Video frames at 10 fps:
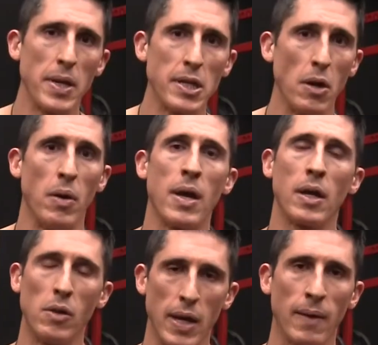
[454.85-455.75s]
we do,
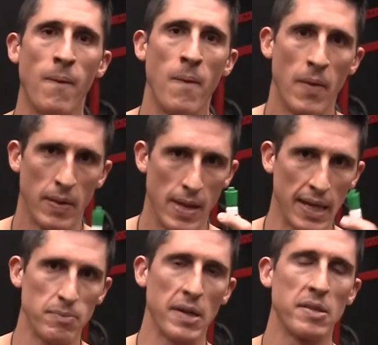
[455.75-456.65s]
including the
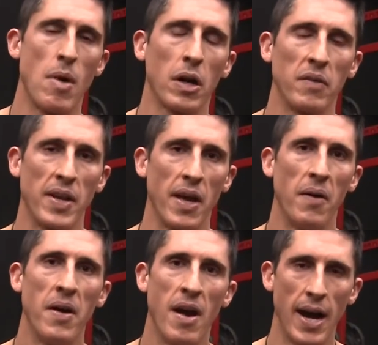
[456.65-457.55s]
next muscle marker video.
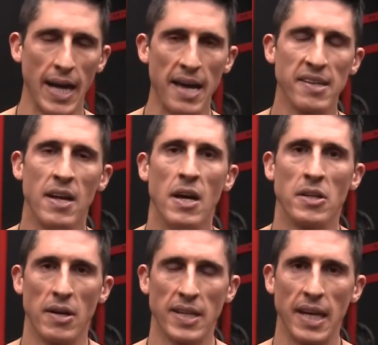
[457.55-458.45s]
All right, guys,
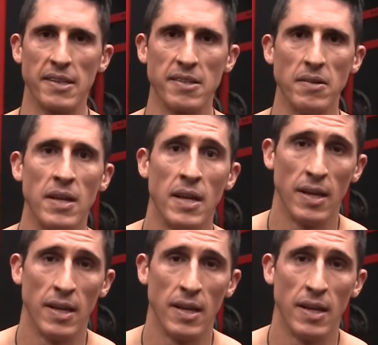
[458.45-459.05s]
talk to you again soon.